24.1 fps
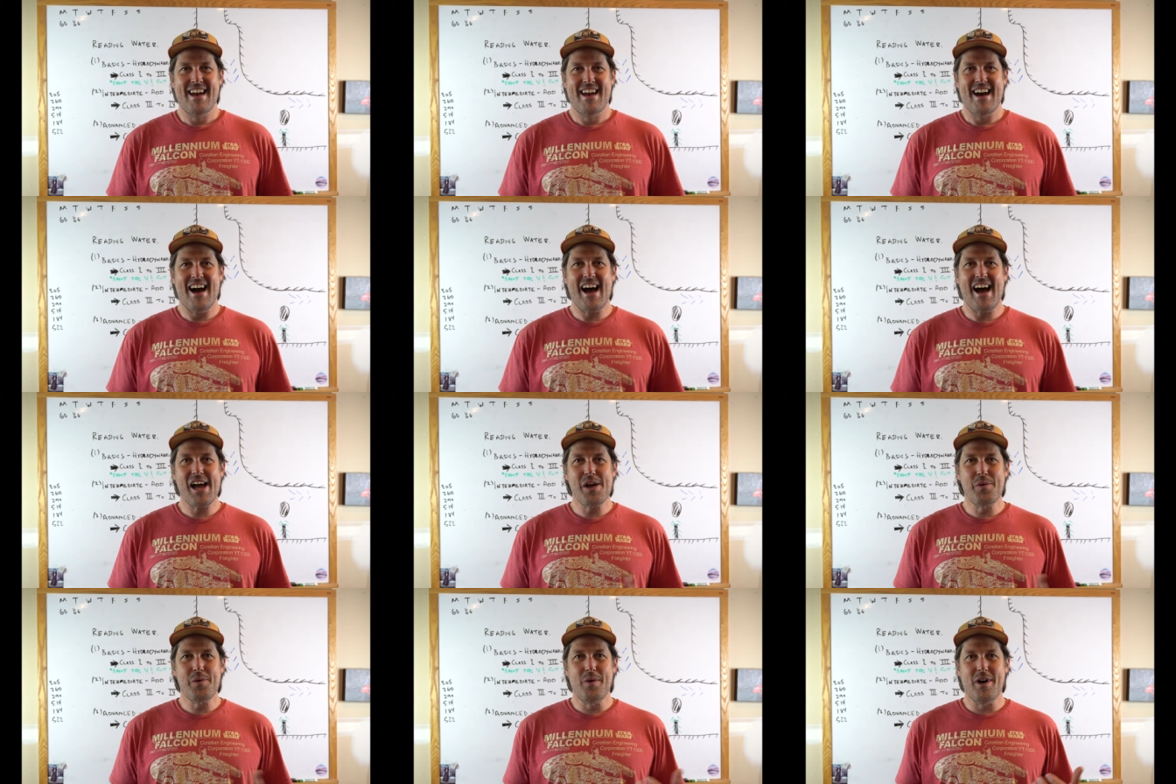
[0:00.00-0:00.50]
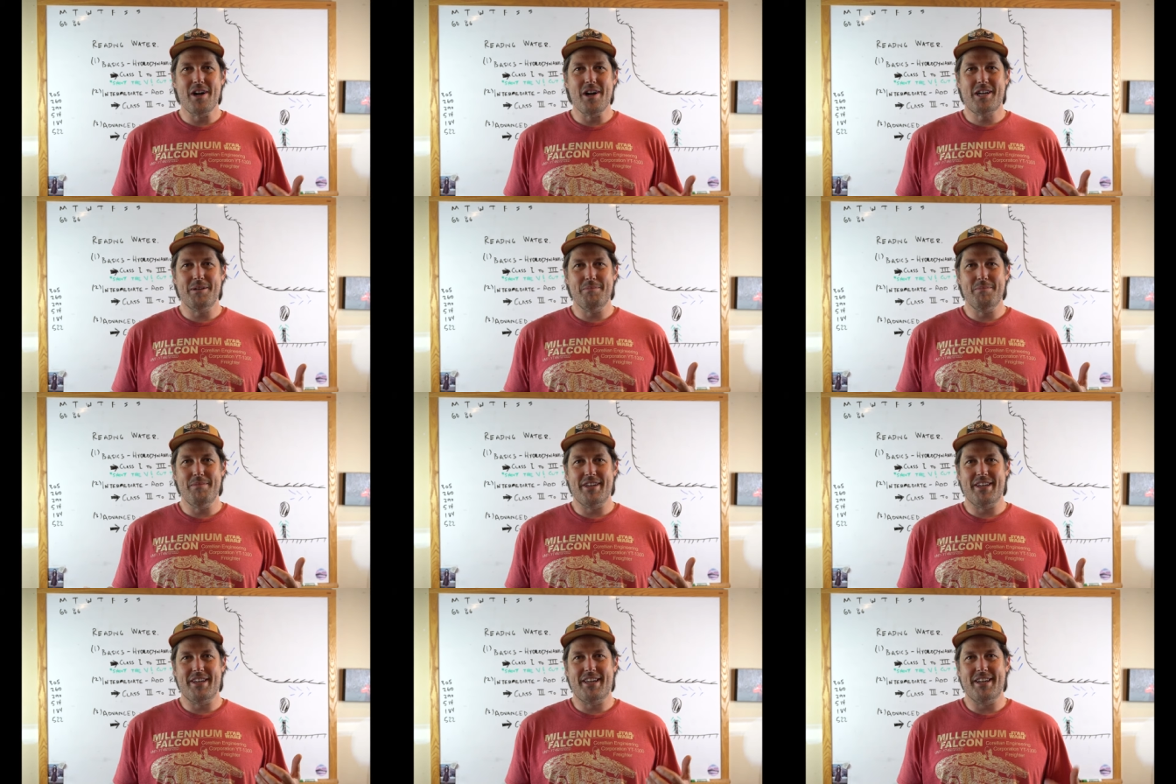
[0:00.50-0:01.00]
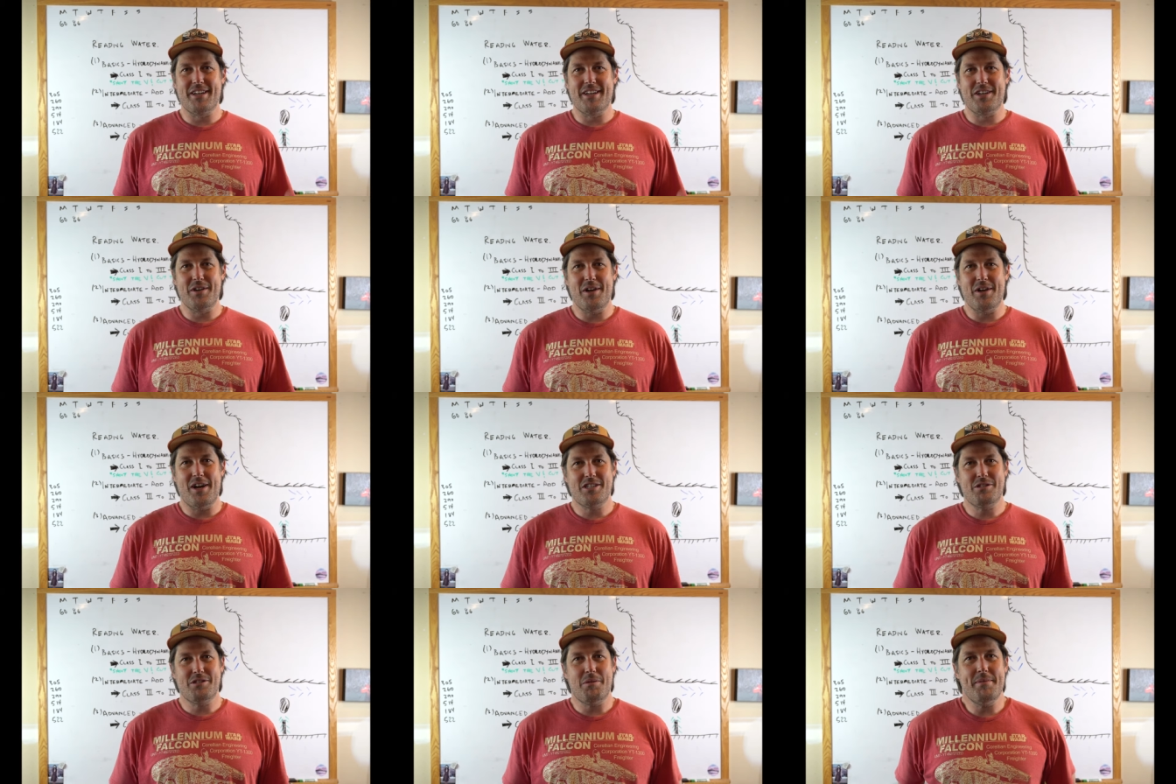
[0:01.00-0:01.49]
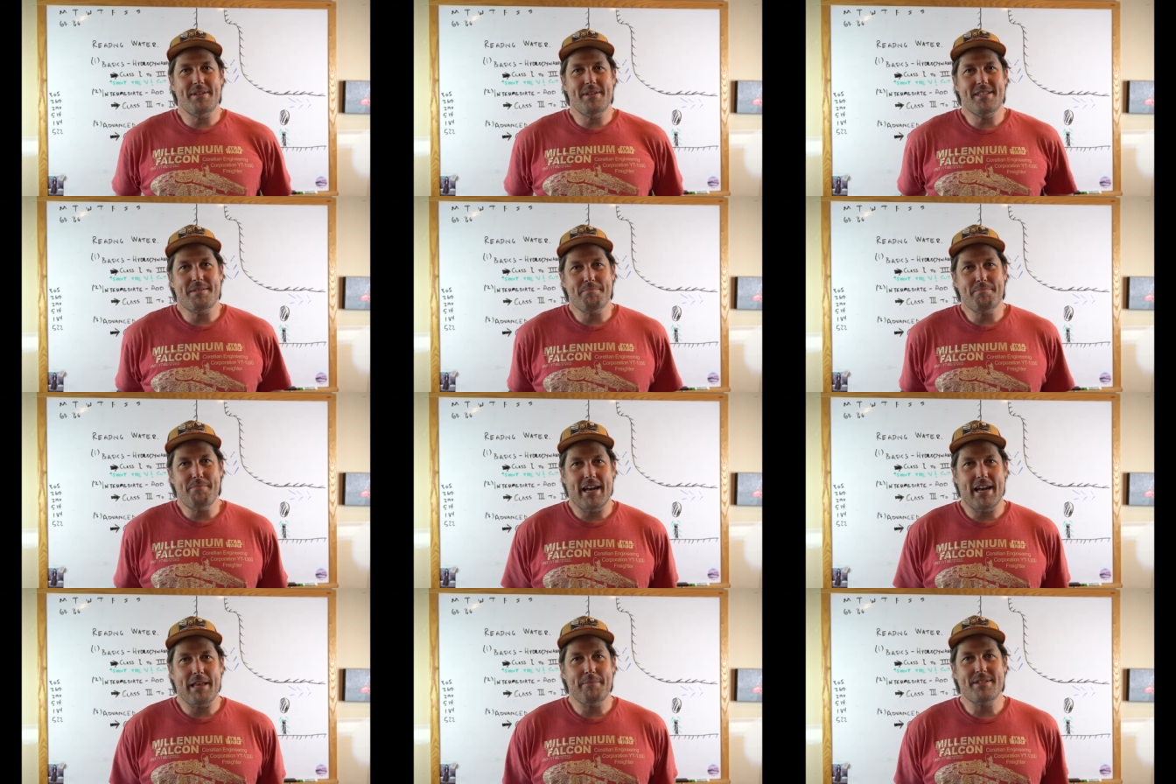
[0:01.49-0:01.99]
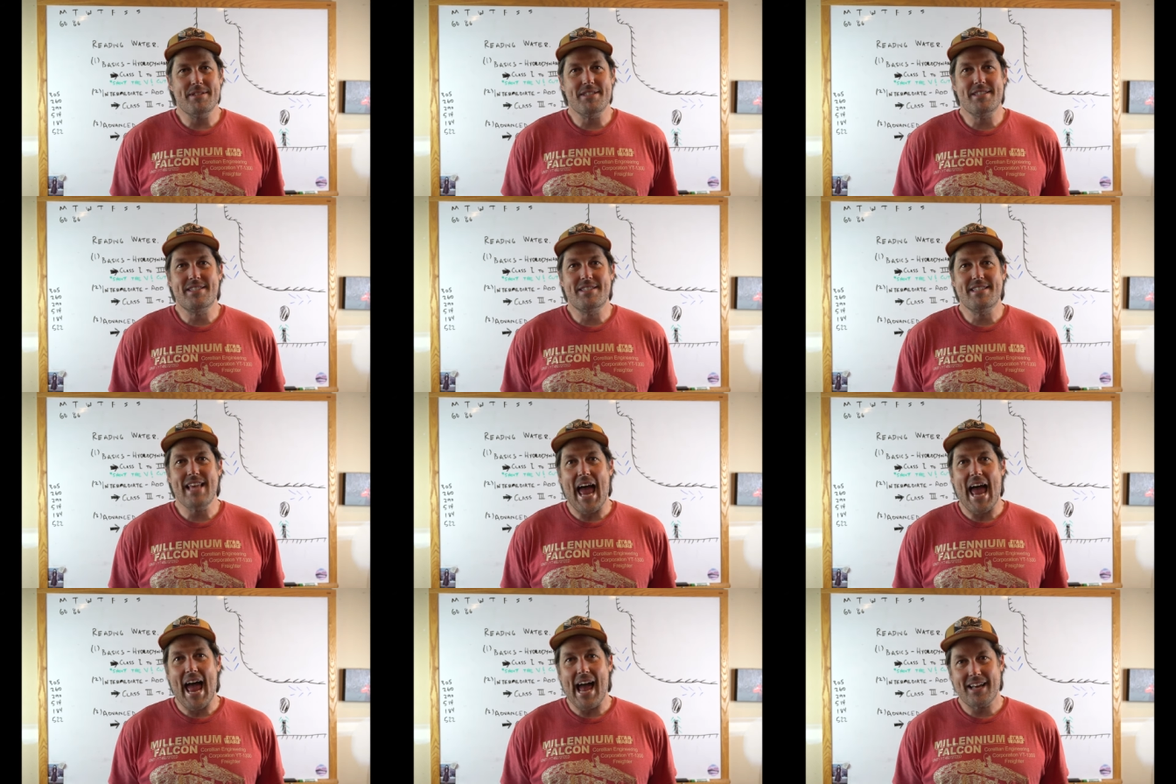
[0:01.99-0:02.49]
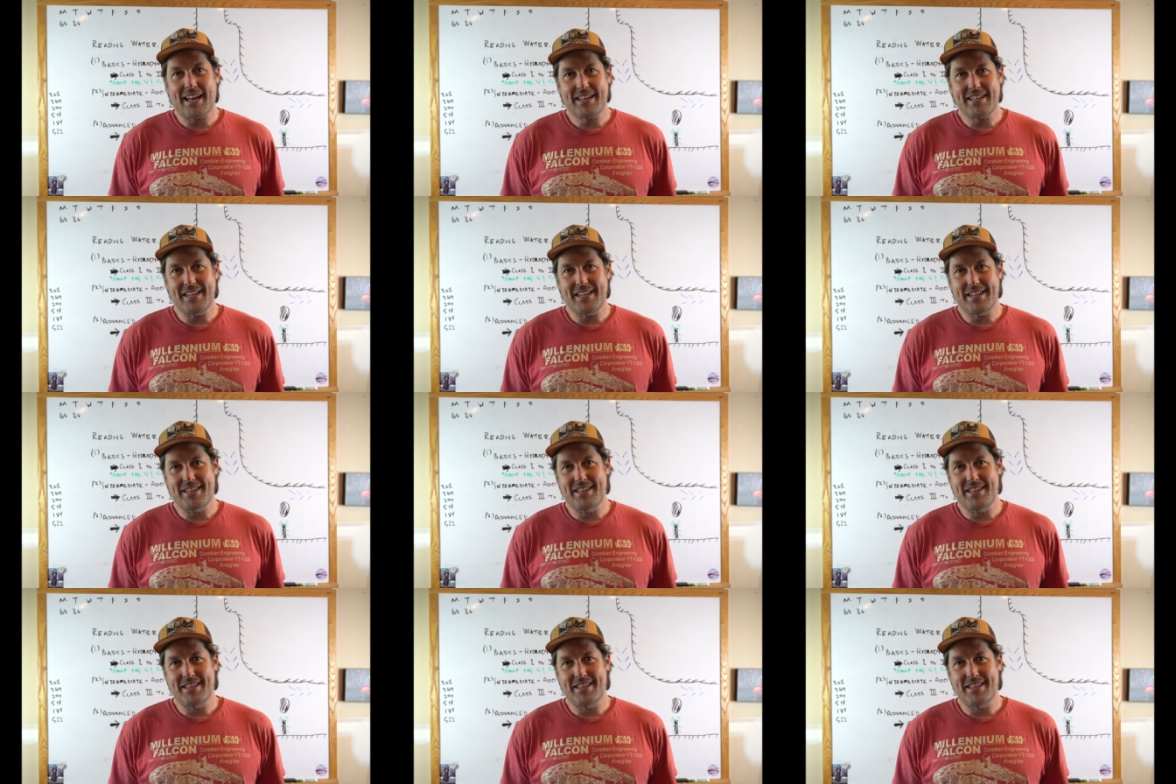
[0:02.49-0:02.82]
Hi, welcome to the Gear Garage. I'm, my name is Zach,